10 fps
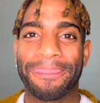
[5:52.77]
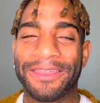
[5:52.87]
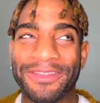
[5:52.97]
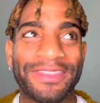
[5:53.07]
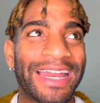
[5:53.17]

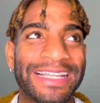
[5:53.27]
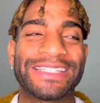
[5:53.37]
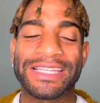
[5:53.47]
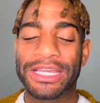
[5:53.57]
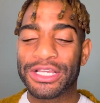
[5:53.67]
I think that
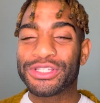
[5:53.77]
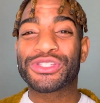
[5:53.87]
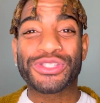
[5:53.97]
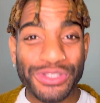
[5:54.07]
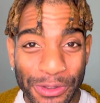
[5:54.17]
is
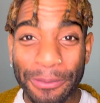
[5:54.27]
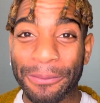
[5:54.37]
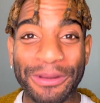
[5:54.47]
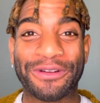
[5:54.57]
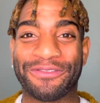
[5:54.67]
super
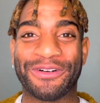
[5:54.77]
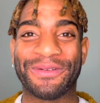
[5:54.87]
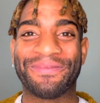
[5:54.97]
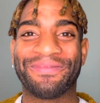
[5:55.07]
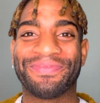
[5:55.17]
beautiful.